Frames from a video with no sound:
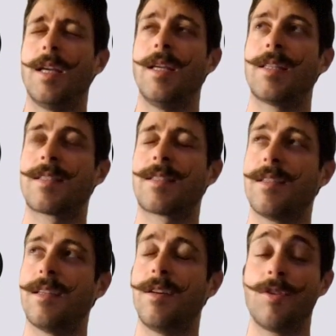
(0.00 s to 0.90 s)
it's
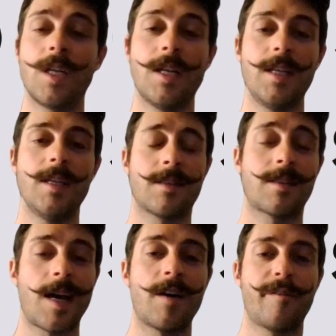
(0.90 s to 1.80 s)
really
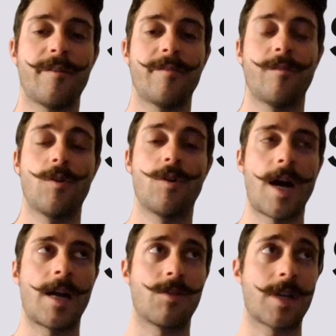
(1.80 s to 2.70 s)
tough
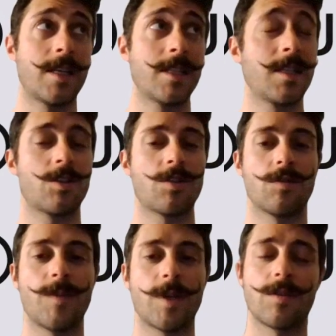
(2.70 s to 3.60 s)
for an organization
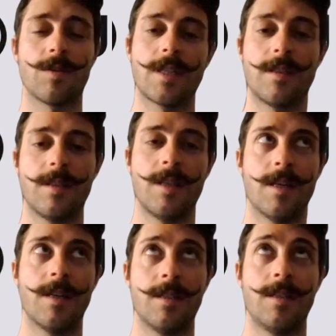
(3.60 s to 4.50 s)
to make sure that
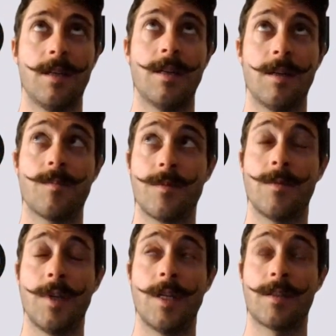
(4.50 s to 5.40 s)

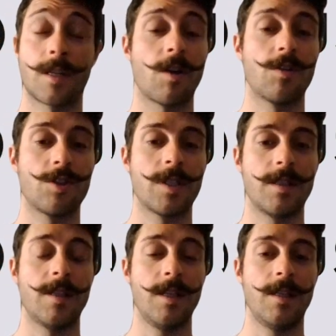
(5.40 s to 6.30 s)
the technology
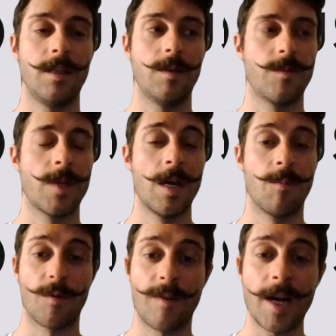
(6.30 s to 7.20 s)
that they
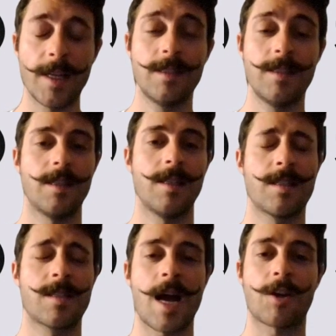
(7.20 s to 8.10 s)
provide
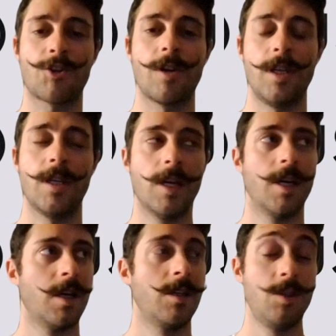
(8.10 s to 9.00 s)
is actually
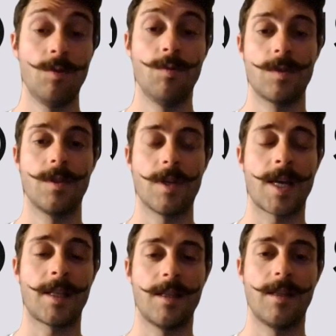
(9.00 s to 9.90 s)
used.
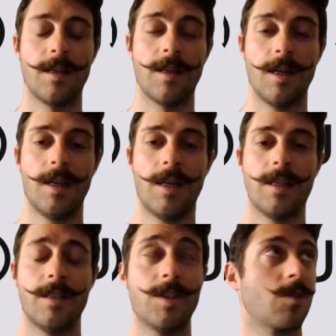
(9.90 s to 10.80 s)
And
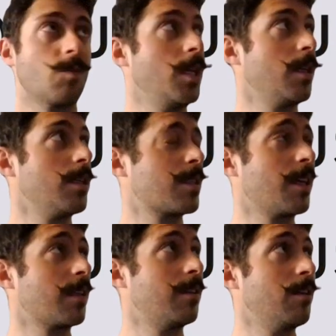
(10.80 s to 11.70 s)
the reason being is
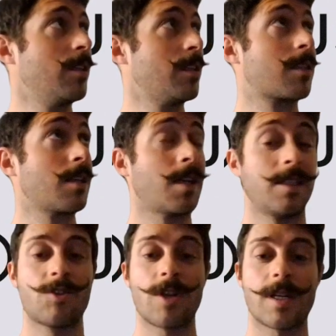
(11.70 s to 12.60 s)
that there is,
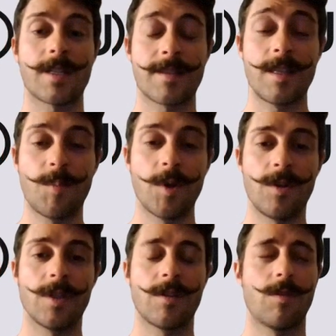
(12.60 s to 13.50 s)
in general, a steep
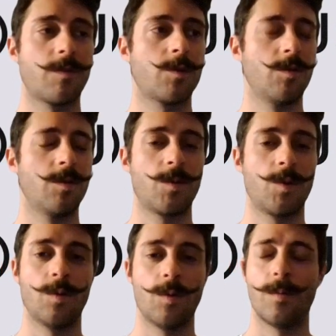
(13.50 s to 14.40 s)
learning curve
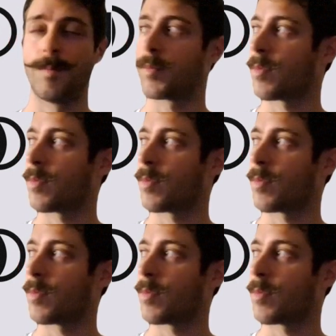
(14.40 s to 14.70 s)
to